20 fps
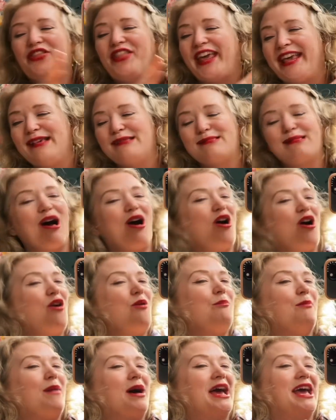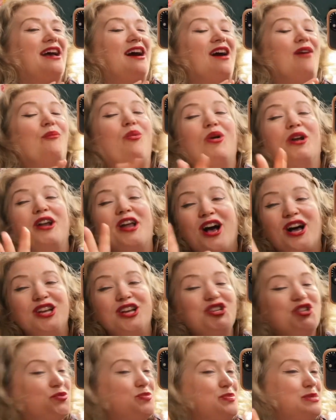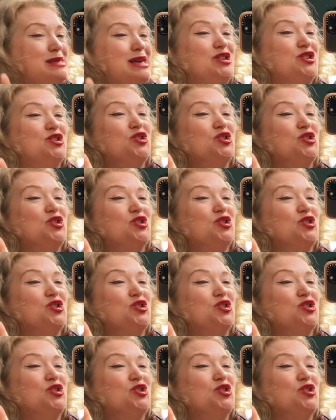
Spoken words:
These are my 100%